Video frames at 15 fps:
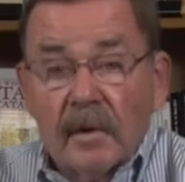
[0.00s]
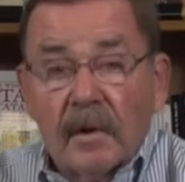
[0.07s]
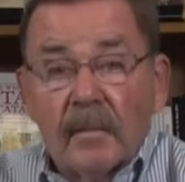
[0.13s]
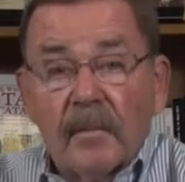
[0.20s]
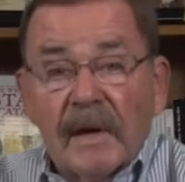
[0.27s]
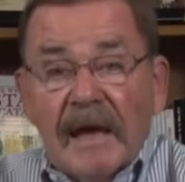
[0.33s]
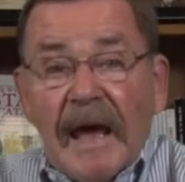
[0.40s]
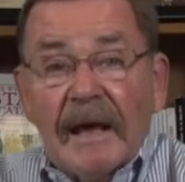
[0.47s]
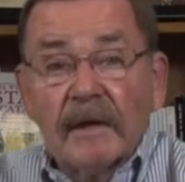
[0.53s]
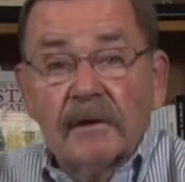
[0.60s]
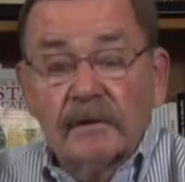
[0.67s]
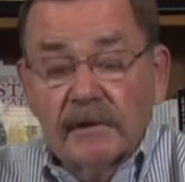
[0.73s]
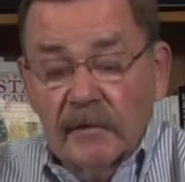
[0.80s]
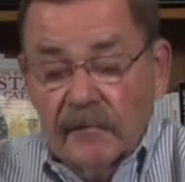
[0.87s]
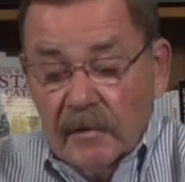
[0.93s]

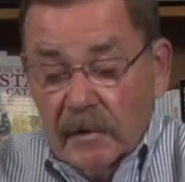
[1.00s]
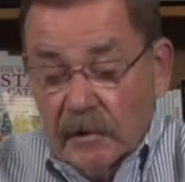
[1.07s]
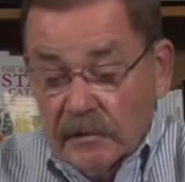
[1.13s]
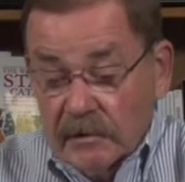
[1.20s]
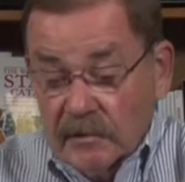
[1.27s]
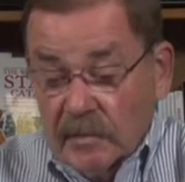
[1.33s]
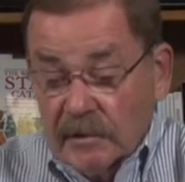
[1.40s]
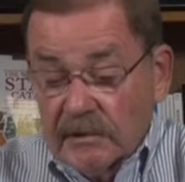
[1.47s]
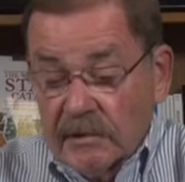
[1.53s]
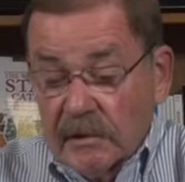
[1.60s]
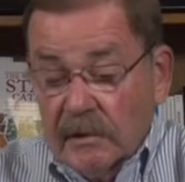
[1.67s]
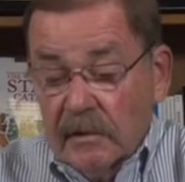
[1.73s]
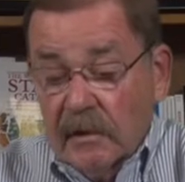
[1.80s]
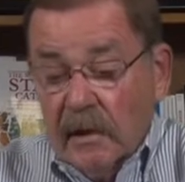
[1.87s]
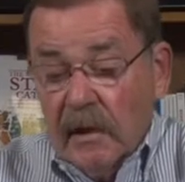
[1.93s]
mechanical difficulties. But
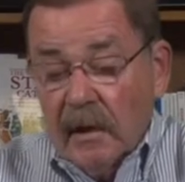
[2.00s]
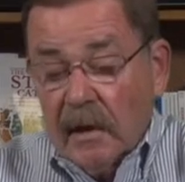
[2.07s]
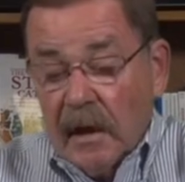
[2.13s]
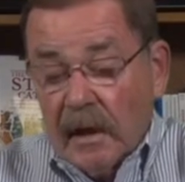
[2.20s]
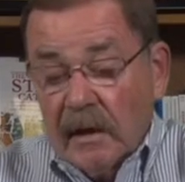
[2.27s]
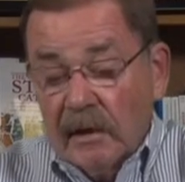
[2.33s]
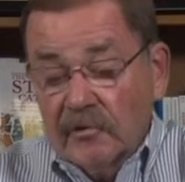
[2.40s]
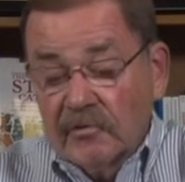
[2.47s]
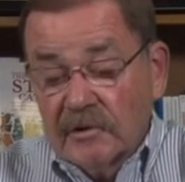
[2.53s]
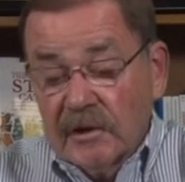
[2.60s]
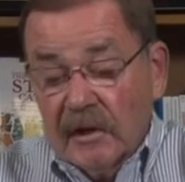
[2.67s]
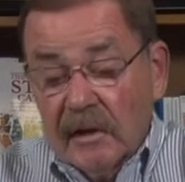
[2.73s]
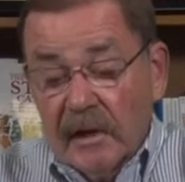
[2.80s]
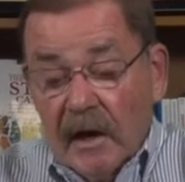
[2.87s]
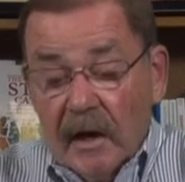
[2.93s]
still, and
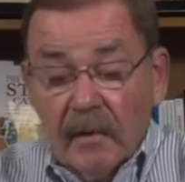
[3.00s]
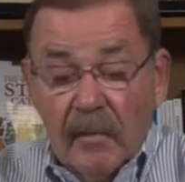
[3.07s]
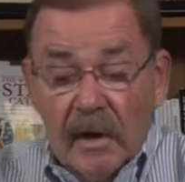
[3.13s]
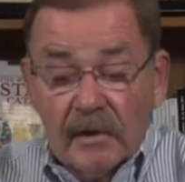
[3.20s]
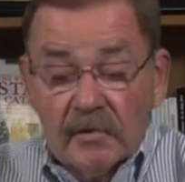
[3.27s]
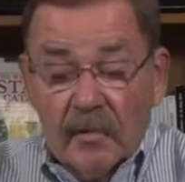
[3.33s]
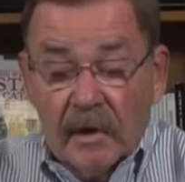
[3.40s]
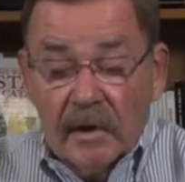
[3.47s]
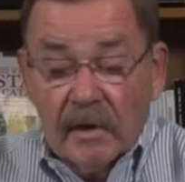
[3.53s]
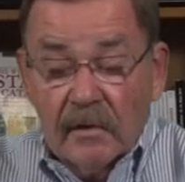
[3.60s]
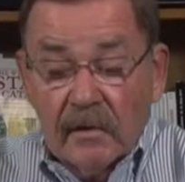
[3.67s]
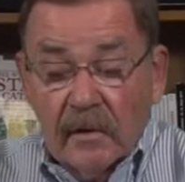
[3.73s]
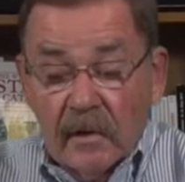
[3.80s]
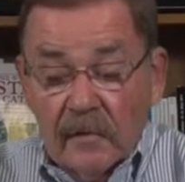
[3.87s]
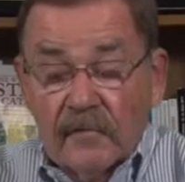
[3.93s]
interestingly, on May
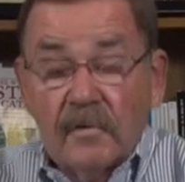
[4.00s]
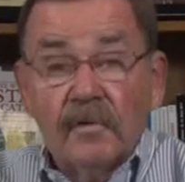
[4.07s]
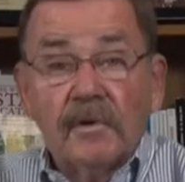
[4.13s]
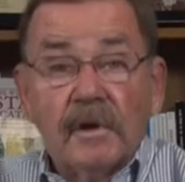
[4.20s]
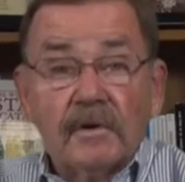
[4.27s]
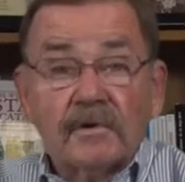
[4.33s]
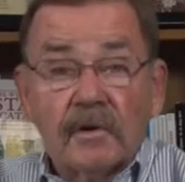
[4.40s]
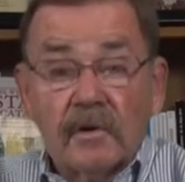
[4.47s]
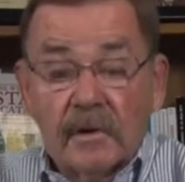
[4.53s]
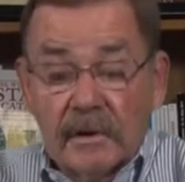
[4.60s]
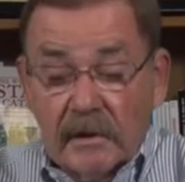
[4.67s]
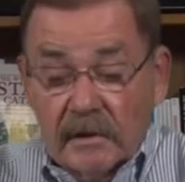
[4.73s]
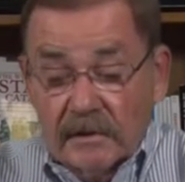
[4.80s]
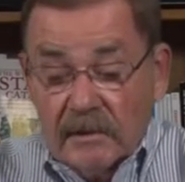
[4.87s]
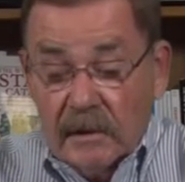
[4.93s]
20th, a few years
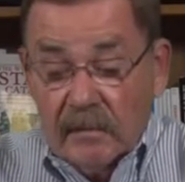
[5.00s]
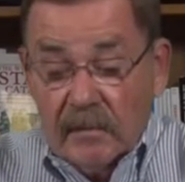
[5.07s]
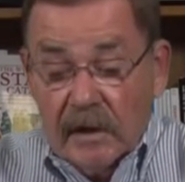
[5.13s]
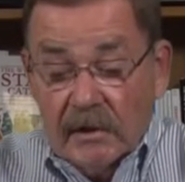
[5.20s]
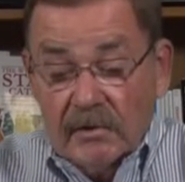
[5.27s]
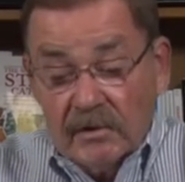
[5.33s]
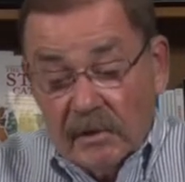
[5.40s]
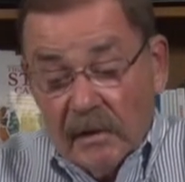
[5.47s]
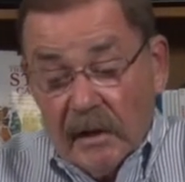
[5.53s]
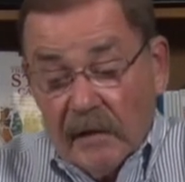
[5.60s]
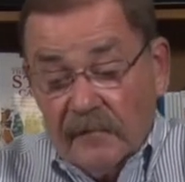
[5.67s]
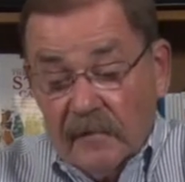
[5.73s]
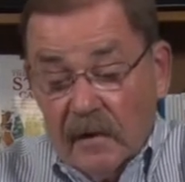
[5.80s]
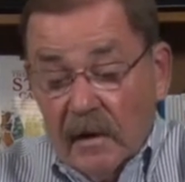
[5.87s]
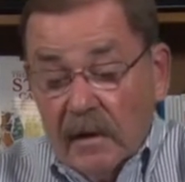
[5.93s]
earlier, the same day she
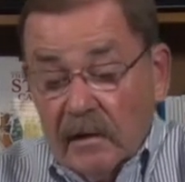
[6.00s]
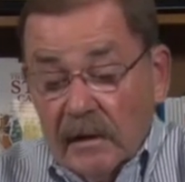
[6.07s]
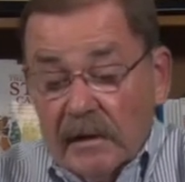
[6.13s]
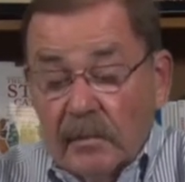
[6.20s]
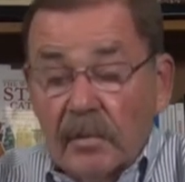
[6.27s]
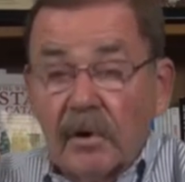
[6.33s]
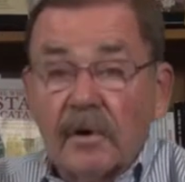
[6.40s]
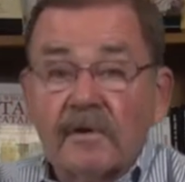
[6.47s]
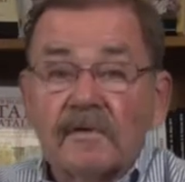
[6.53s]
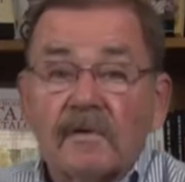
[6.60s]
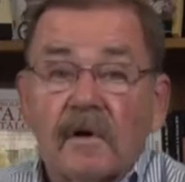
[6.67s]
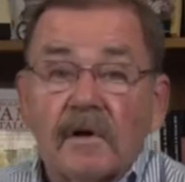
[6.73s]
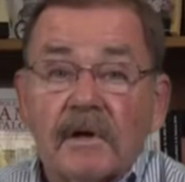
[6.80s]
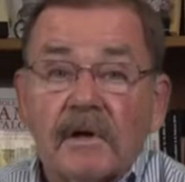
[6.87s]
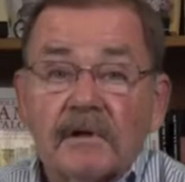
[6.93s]
left, Lindbergh
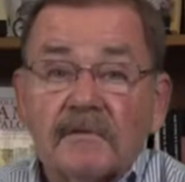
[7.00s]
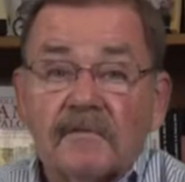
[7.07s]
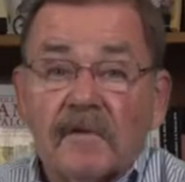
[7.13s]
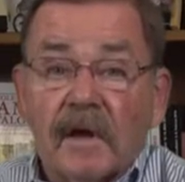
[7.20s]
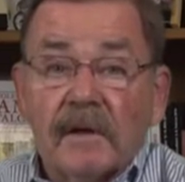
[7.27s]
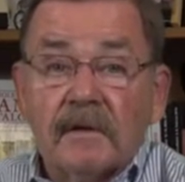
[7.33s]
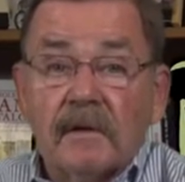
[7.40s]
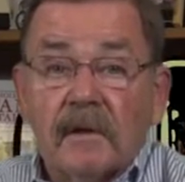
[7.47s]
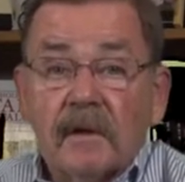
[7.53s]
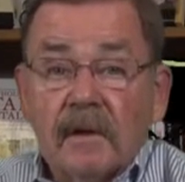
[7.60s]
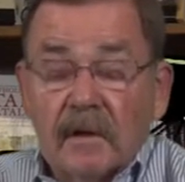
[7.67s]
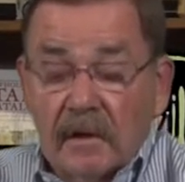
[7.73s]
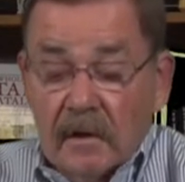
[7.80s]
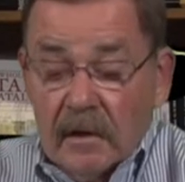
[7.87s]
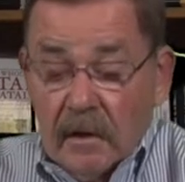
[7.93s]
started his flight
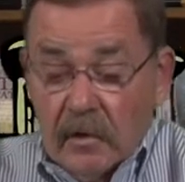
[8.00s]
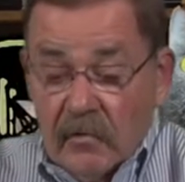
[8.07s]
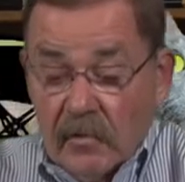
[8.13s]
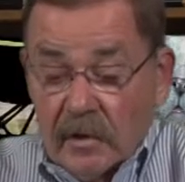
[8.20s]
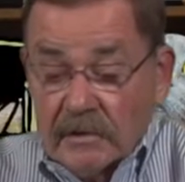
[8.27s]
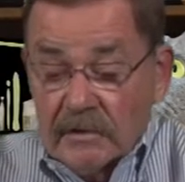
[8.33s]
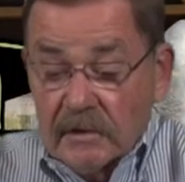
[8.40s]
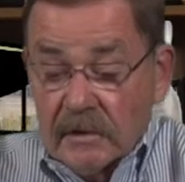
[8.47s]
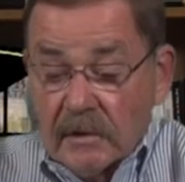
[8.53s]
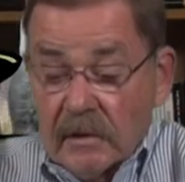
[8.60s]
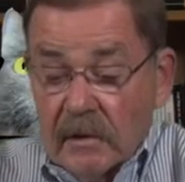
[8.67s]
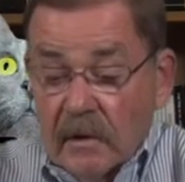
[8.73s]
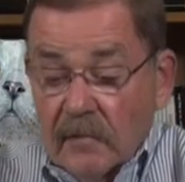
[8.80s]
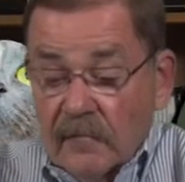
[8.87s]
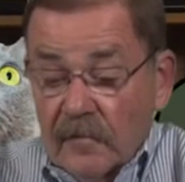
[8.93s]
across the
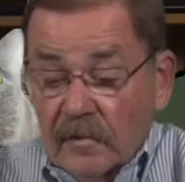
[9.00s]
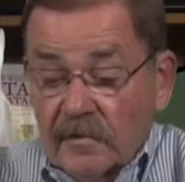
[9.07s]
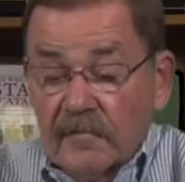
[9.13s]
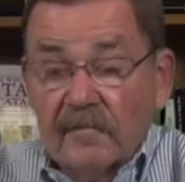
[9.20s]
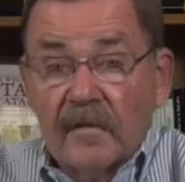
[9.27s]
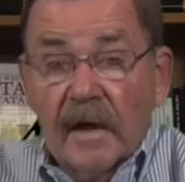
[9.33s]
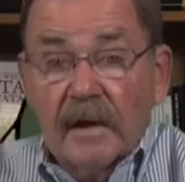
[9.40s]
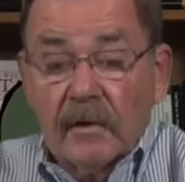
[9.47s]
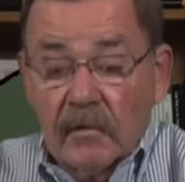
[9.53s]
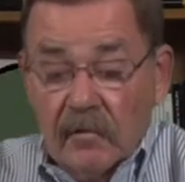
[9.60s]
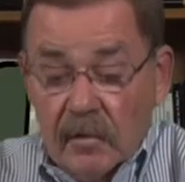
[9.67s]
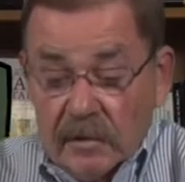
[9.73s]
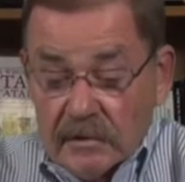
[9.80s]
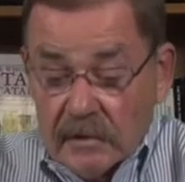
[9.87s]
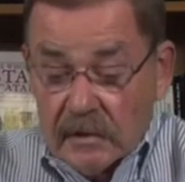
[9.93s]
first flight
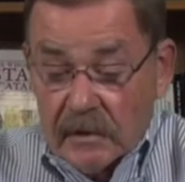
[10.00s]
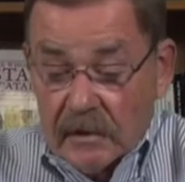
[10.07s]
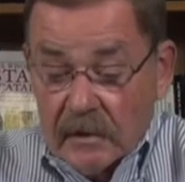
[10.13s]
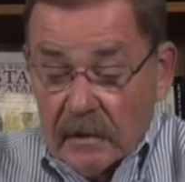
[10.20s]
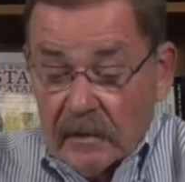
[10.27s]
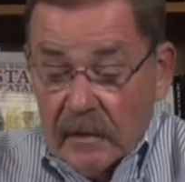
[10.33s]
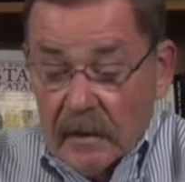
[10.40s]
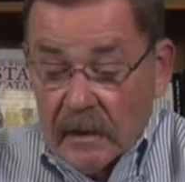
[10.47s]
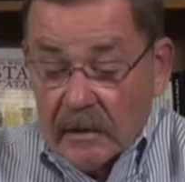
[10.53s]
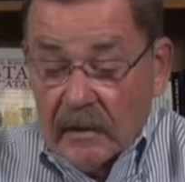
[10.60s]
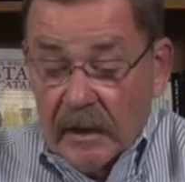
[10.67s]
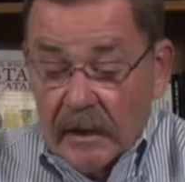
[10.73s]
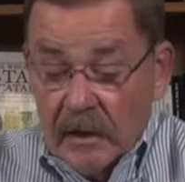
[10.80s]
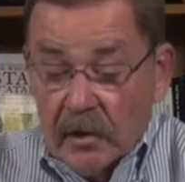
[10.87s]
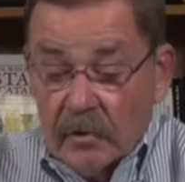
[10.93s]
across the
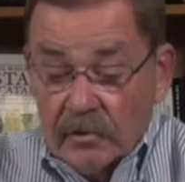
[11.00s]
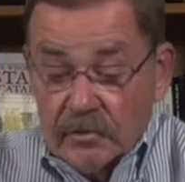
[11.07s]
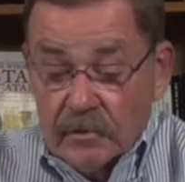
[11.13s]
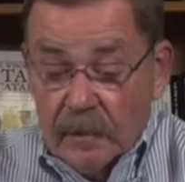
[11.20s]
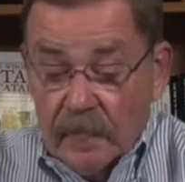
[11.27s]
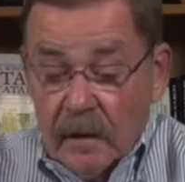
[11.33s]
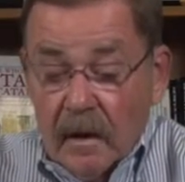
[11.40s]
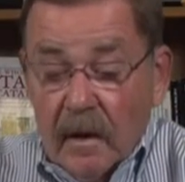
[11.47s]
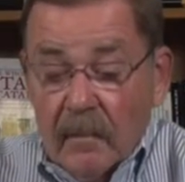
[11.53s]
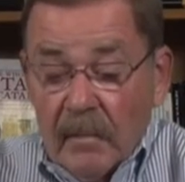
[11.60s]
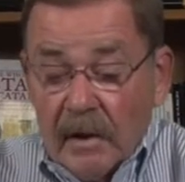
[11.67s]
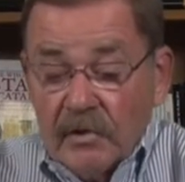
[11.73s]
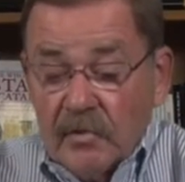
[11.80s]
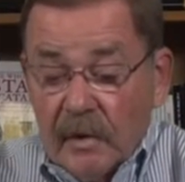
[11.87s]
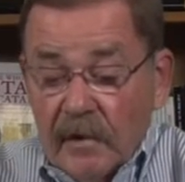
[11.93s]
Atlantic Ocean.
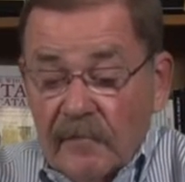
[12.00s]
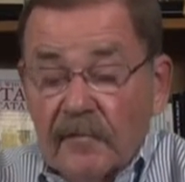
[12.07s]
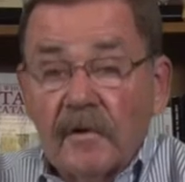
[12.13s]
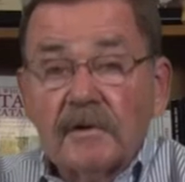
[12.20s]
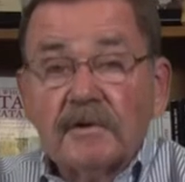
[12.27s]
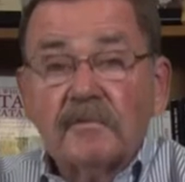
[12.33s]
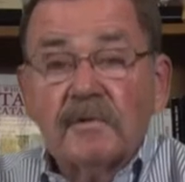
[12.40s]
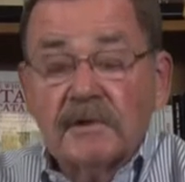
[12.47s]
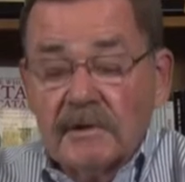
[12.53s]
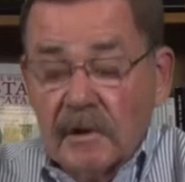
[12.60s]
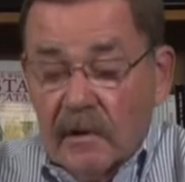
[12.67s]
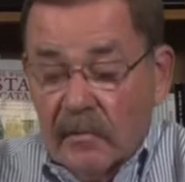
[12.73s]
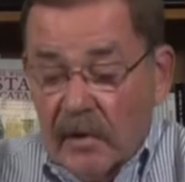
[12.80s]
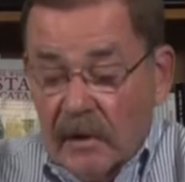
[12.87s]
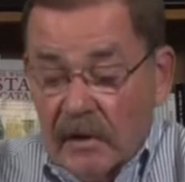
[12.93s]
May 21st, we
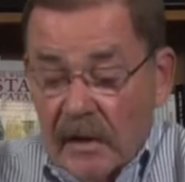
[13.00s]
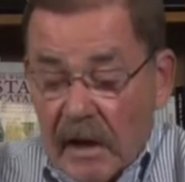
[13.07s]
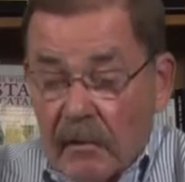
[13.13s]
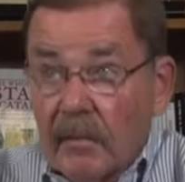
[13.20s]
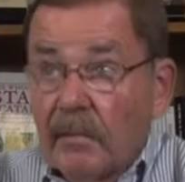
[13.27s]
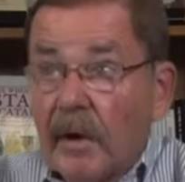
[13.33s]
celebrate Clara